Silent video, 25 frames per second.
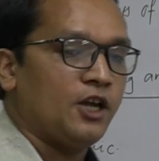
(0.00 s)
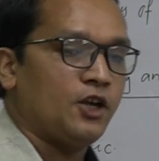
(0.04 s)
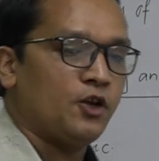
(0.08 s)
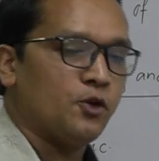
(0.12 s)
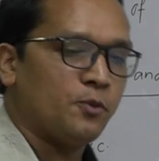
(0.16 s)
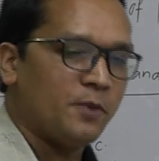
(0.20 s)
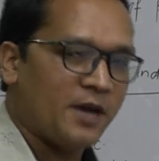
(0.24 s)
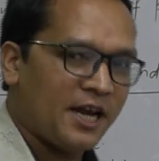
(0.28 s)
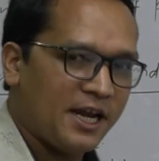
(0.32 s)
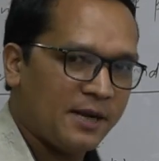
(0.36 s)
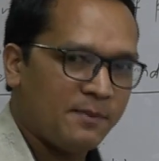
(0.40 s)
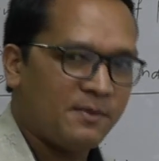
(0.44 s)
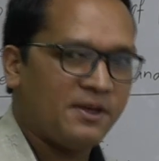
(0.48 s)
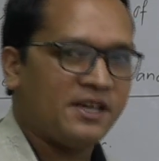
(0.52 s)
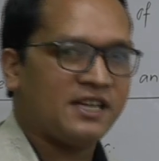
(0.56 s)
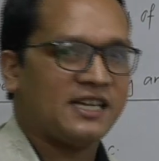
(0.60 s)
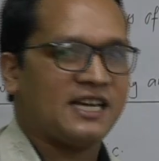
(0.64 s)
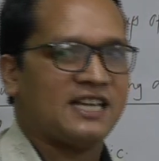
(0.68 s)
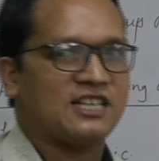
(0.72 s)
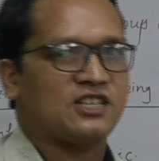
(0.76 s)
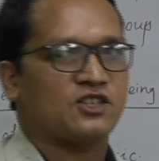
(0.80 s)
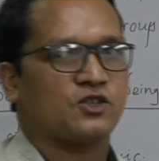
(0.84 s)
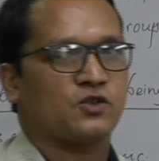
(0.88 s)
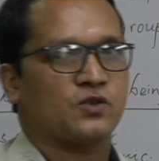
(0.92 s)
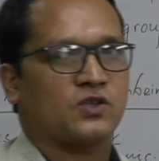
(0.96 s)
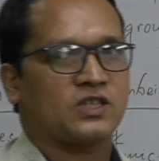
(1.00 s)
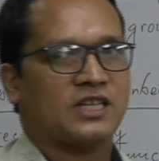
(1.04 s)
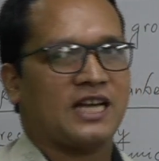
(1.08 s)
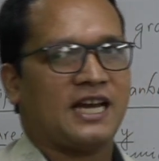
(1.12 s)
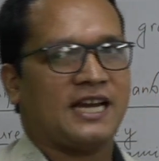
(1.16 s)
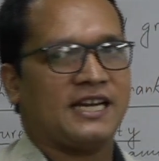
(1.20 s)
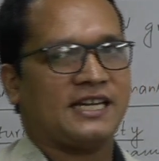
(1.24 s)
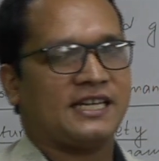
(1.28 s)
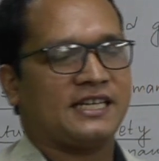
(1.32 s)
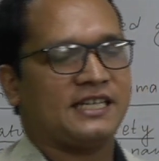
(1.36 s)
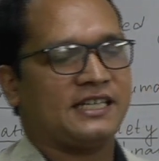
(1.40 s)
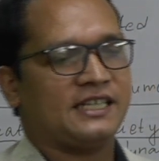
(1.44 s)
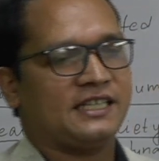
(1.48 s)
human being and
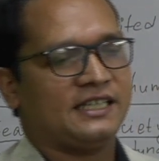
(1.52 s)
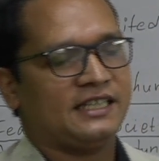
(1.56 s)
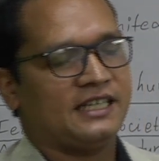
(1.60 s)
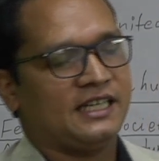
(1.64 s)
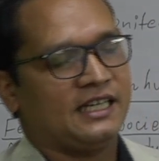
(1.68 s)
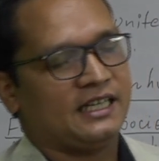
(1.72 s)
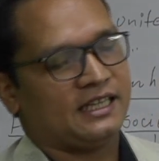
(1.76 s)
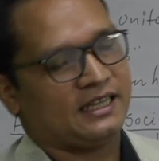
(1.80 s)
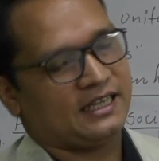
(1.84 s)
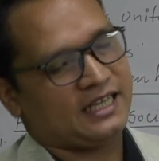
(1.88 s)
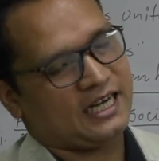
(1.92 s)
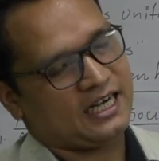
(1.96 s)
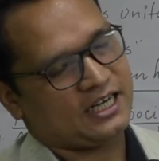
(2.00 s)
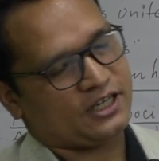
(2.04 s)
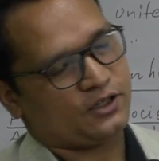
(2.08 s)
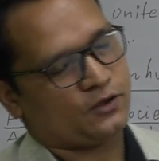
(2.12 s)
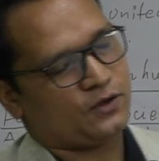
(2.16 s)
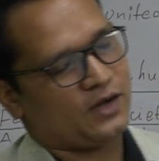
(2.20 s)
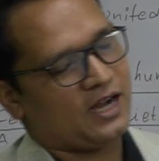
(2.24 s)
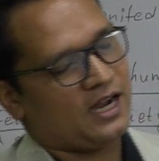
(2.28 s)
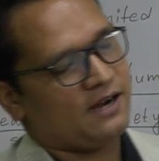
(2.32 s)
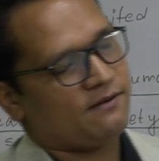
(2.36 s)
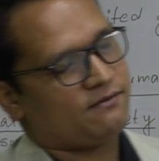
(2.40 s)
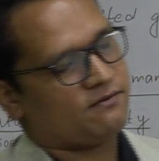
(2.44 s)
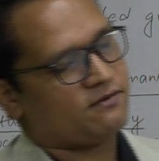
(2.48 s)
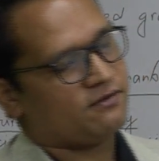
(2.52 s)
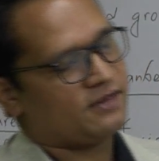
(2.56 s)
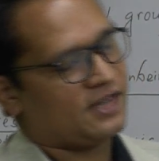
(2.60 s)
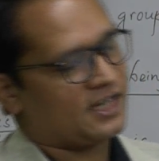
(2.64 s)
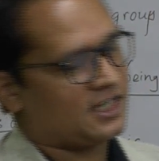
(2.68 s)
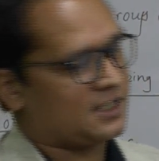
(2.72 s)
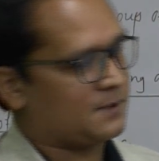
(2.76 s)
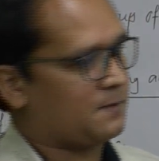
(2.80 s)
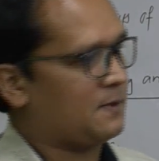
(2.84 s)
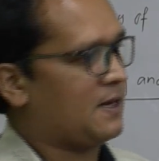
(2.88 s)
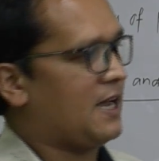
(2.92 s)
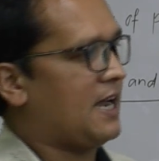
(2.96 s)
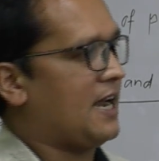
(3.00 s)
society, that you have to
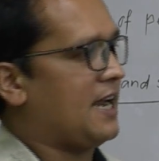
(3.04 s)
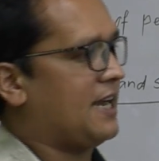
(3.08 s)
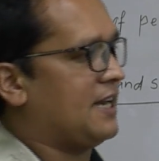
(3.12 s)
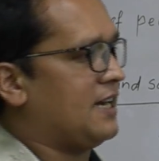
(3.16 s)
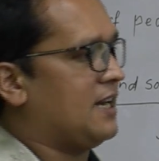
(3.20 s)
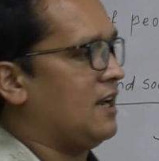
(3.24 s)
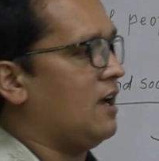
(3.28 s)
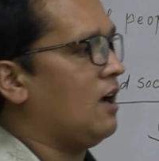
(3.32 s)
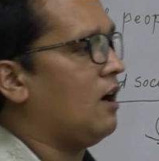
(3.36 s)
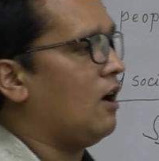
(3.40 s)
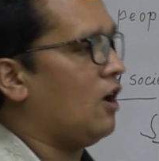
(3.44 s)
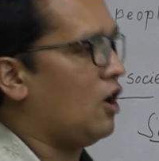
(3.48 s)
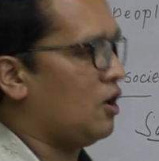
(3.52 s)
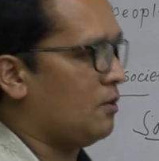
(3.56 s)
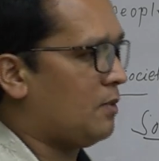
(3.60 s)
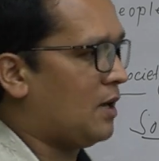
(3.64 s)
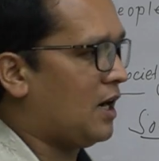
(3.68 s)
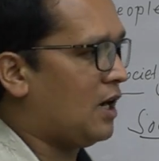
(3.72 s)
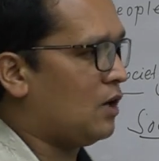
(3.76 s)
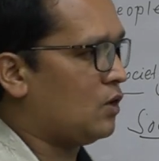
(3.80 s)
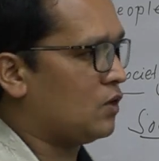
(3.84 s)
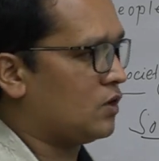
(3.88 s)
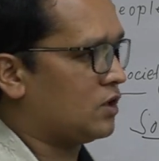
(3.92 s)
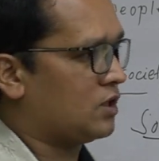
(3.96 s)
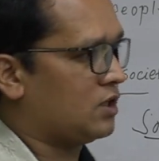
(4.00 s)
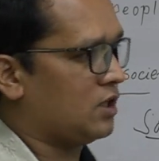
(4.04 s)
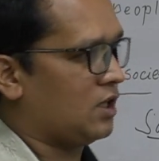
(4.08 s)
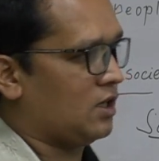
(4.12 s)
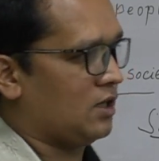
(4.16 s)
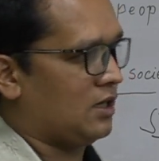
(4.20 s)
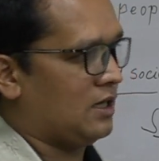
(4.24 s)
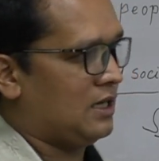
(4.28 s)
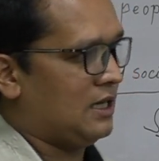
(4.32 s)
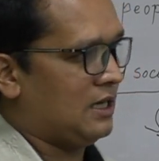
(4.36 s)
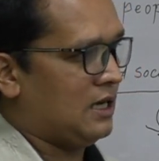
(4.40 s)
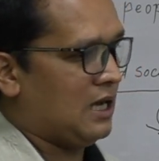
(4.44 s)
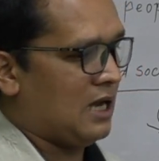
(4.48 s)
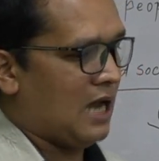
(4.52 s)
explain about the
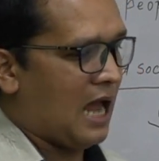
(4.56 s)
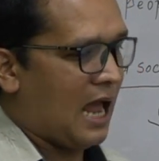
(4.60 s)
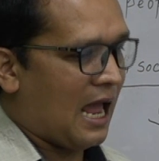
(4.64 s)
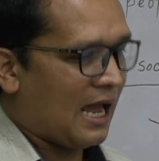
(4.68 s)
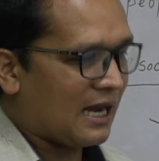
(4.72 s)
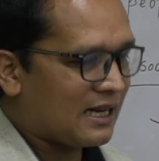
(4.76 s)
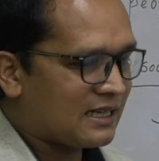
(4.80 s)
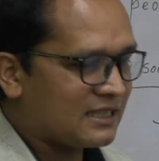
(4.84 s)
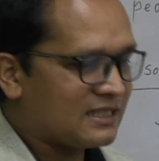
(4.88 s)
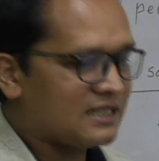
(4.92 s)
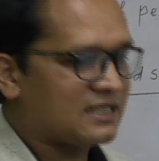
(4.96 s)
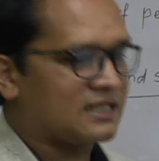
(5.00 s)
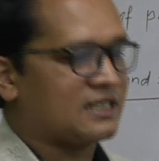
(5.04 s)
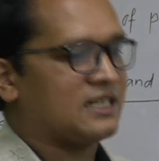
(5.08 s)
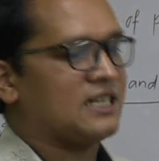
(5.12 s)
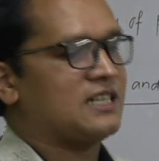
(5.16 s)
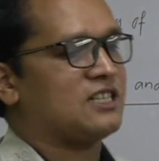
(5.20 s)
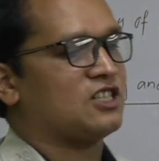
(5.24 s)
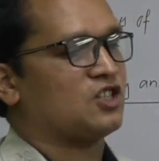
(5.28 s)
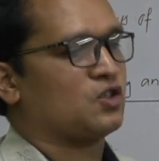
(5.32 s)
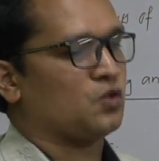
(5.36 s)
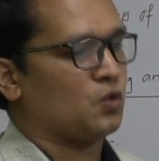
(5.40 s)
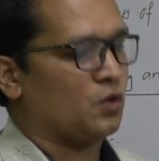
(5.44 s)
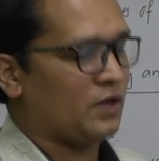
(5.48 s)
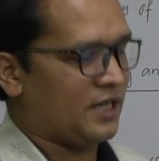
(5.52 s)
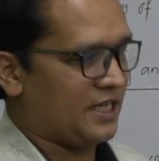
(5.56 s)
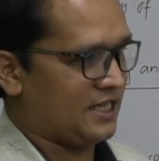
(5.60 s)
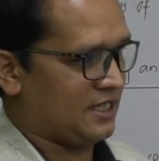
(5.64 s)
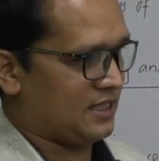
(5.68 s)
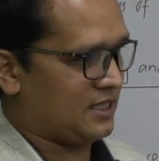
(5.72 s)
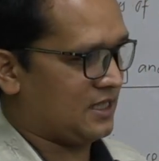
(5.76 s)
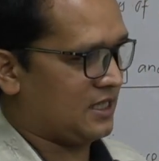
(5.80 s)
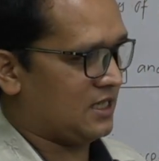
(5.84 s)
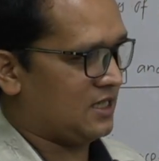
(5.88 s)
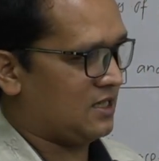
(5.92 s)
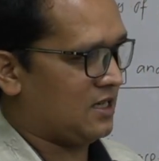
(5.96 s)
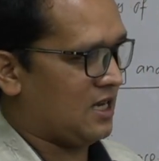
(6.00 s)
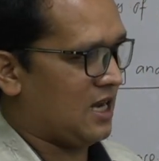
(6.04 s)
existence
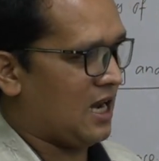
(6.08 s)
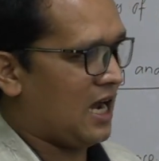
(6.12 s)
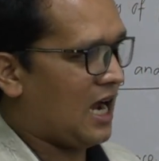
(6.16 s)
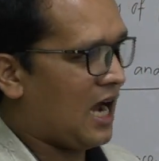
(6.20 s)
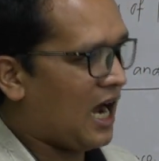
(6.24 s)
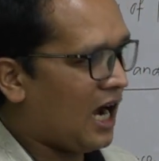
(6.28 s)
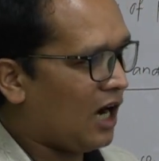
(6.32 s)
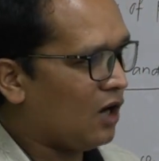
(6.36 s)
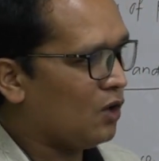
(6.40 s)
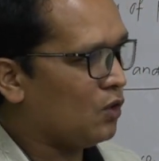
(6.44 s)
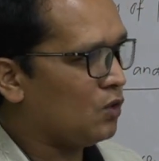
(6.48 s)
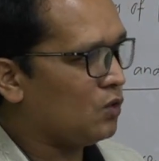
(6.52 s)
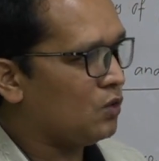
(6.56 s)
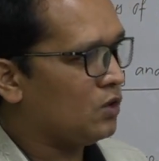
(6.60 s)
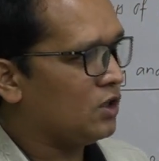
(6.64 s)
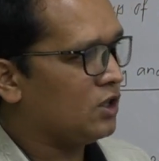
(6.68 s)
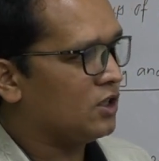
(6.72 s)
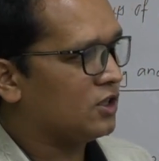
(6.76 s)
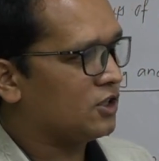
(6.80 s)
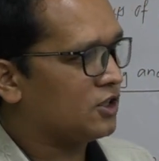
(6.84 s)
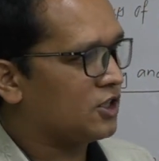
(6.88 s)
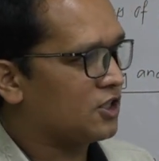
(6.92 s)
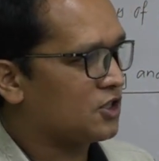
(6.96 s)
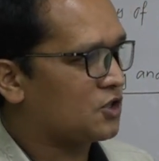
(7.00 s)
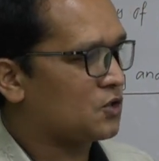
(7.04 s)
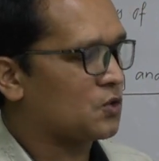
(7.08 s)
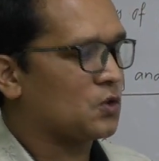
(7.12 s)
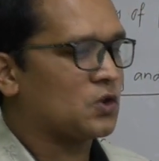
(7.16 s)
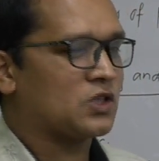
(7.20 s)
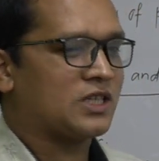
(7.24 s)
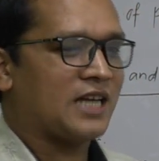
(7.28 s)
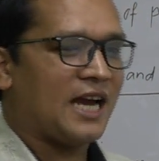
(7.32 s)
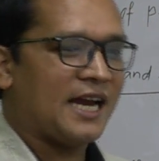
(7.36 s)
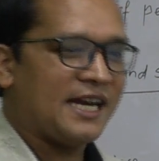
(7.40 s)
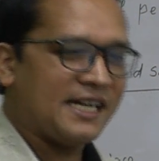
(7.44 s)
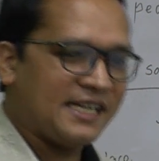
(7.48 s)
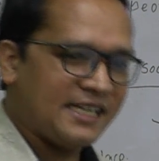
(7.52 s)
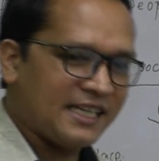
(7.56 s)
ways, how the
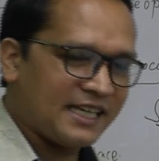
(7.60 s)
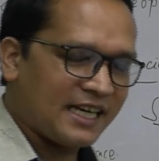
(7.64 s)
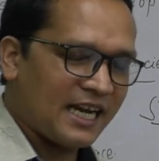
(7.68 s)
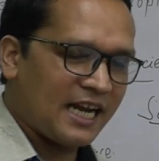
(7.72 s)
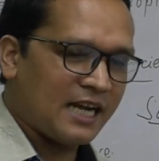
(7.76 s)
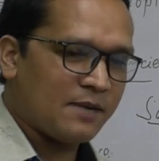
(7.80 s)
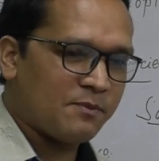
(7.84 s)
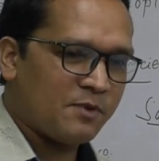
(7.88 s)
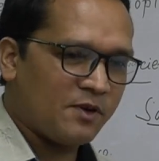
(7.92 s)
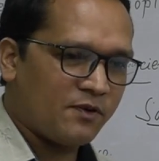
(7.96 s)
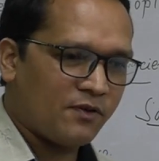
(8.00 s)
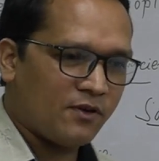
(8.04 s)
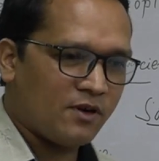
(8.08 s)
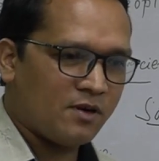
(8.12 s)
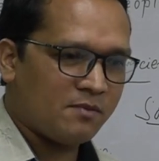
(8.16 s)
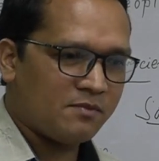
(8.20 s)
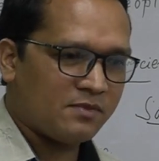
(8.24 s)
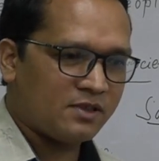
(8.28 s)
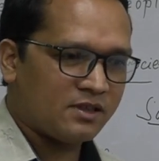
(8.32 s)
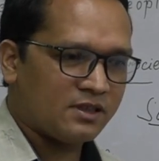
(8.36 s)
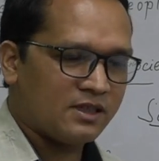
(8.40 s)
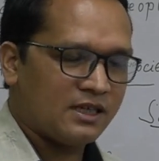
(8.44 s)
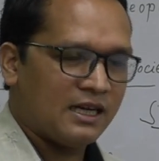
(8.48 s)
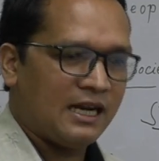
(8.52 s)
society can be formed,